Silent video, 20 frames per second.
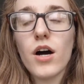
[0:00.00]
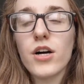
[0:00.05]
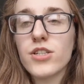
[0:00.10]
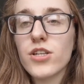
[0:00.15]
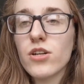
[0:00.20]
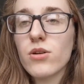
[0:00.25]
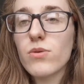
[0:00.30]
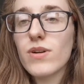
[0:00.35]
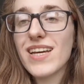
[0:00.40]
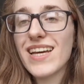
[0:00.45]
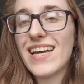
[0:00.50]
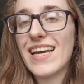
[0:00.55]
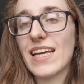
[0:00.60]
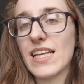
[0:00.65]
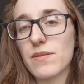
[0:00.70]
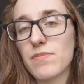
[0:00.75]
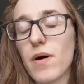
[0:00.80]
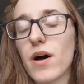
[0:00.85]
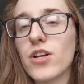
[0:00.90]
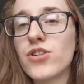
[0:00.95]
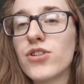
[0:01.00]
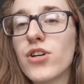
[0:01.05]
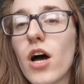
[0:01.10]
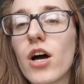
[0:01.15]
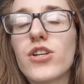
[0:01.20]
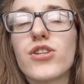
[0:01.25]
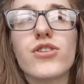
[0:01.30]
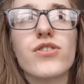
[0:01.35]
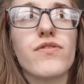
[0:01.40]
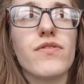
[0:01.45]
don't know what it is, but
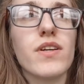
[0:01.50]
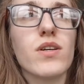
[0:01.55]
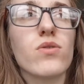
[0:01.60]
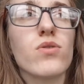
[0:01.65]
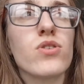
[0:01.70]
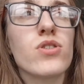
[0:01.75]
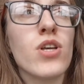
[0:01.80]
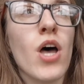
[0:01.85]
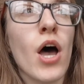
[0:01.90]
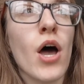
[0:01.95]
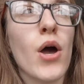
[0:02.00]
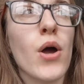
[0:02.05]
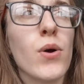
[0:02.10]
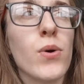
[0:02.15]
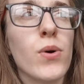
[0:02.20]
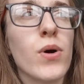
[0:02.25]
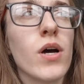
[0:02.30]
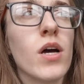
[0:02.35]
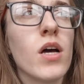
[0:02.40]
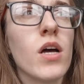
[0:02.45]
I just feel so,